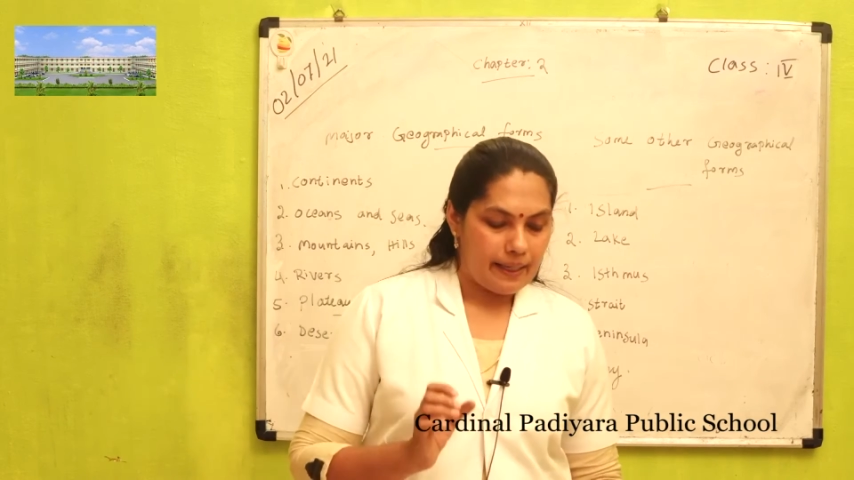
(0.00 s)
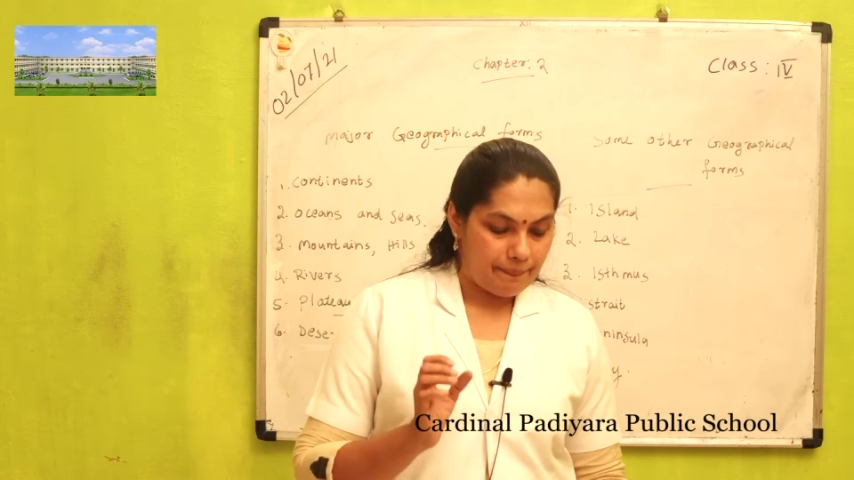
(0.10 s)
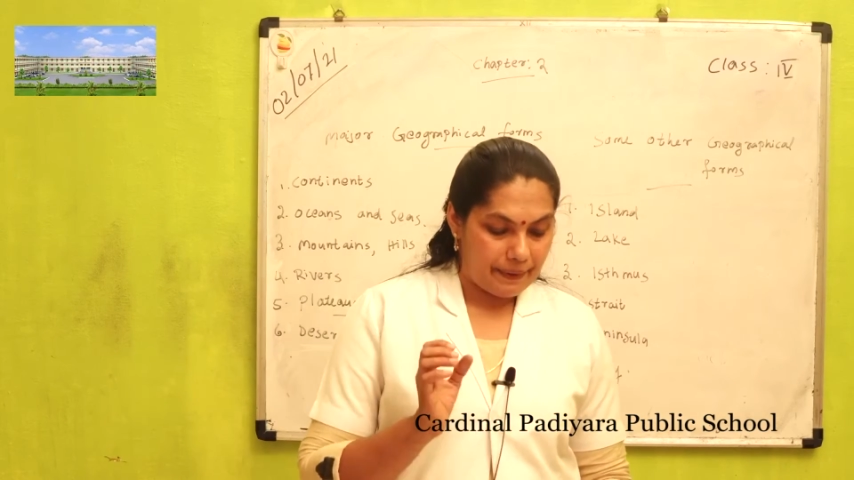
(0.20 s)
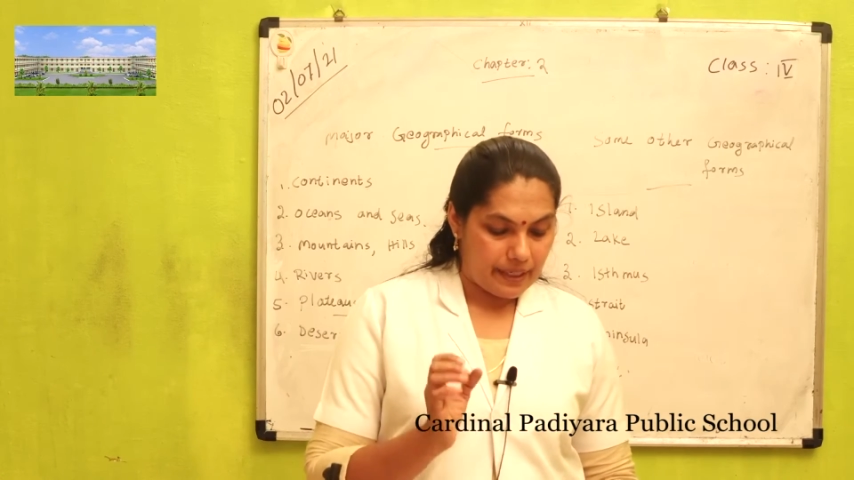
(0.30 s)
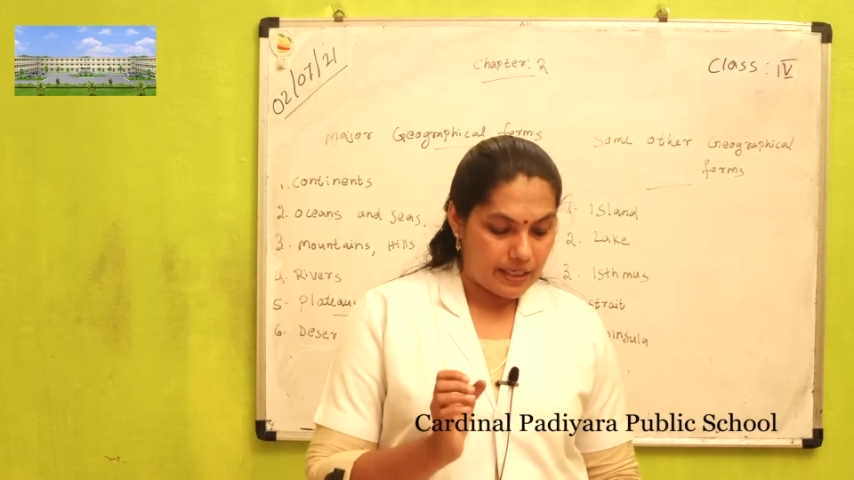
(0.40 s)
A
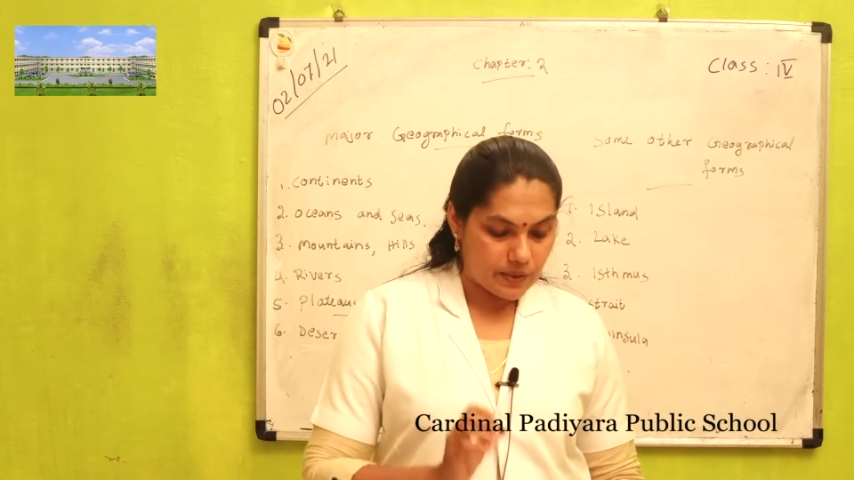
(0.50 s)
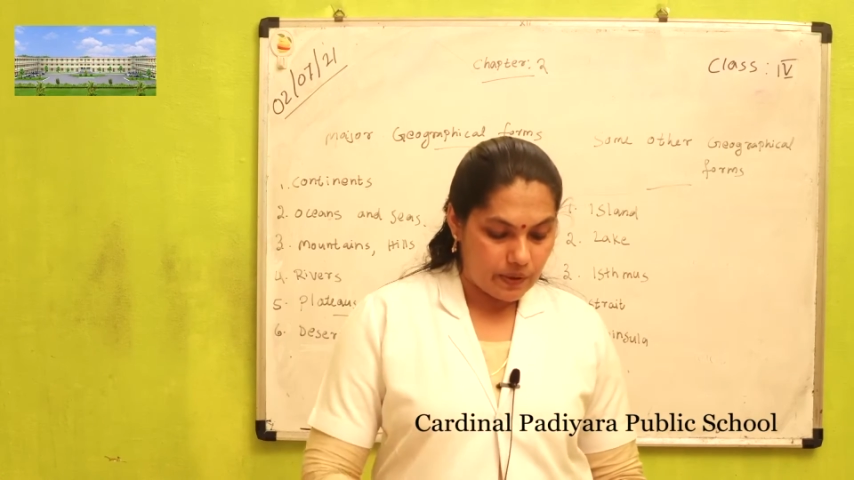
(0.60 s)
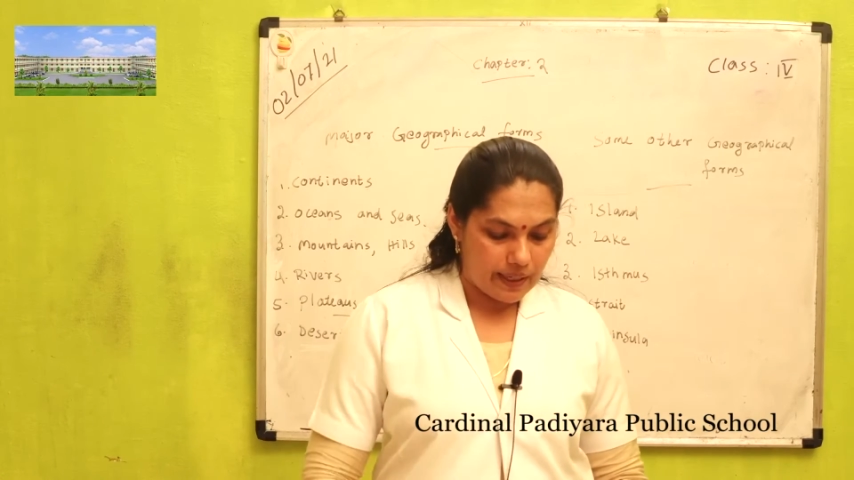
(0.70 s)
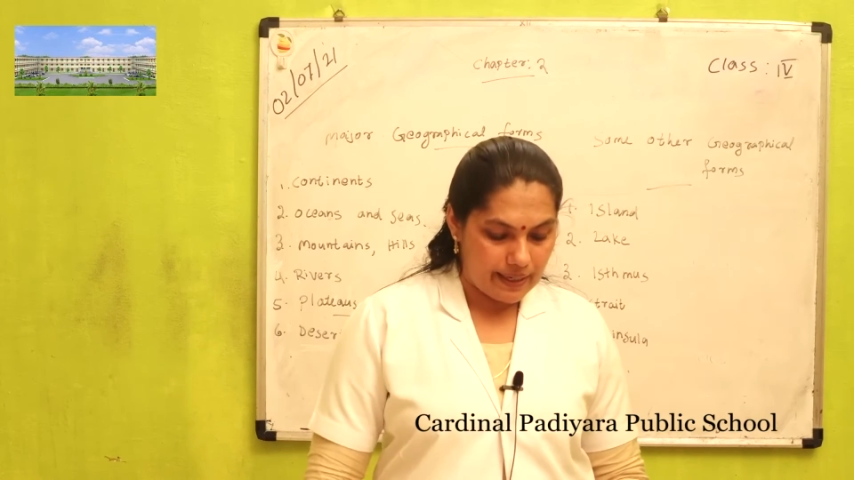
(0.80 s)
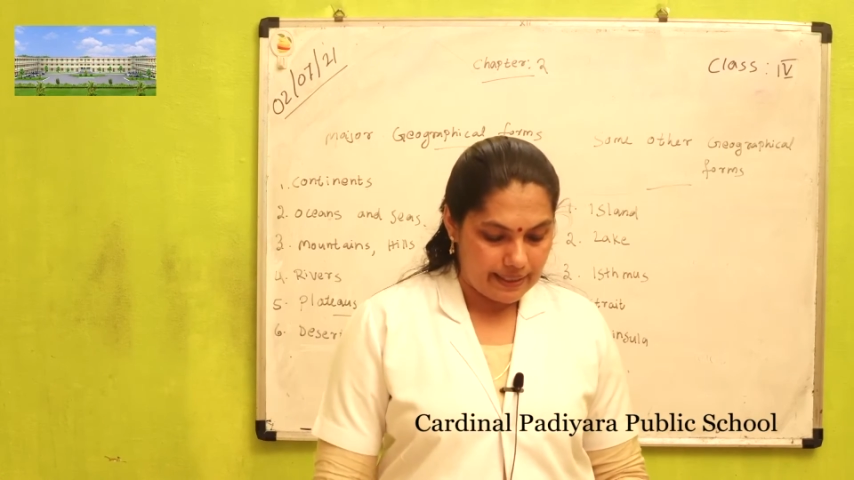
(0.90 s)

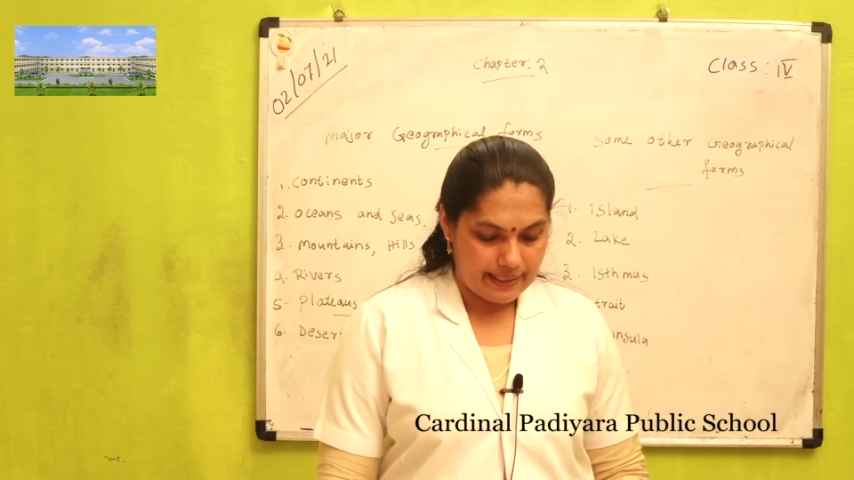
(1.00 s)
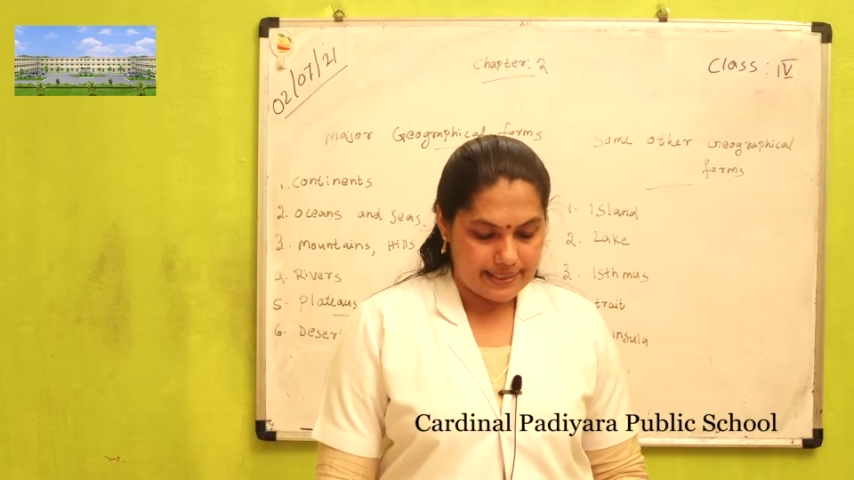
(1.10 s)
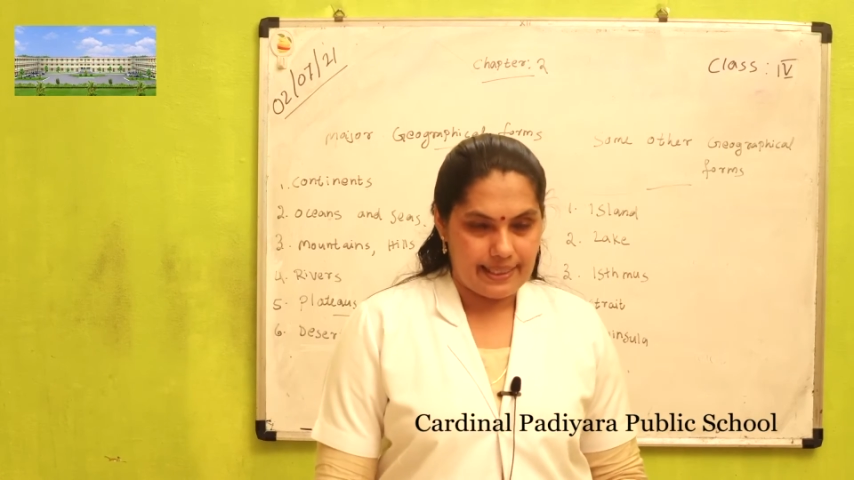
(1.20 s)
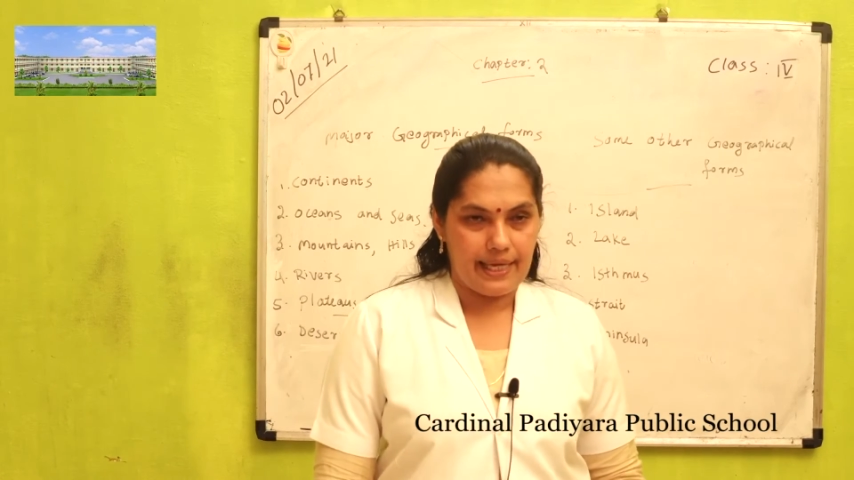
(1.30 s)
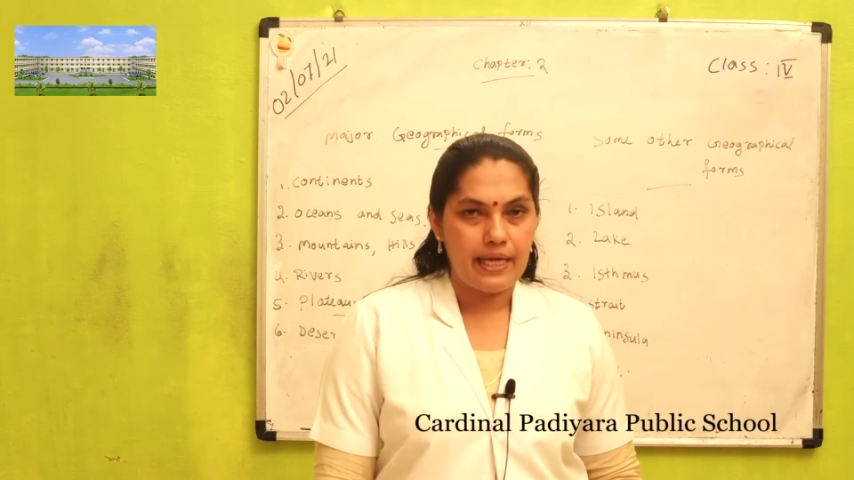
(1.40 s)
peninsula
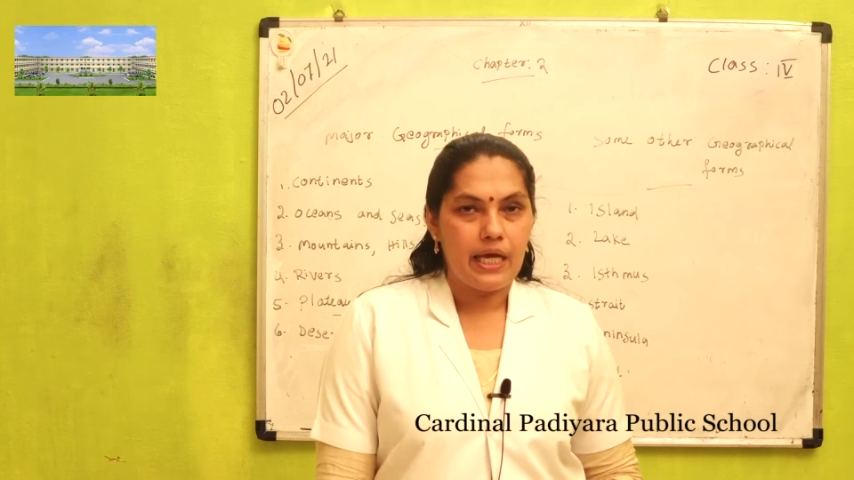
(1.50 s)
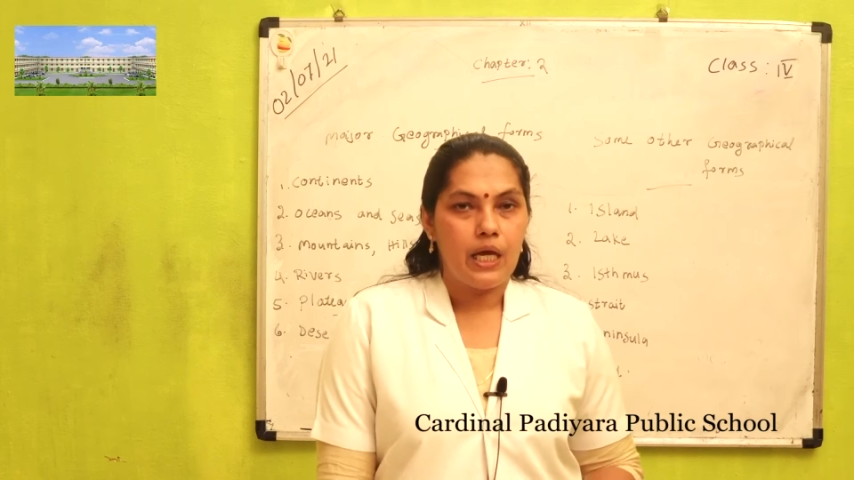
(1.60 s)
is a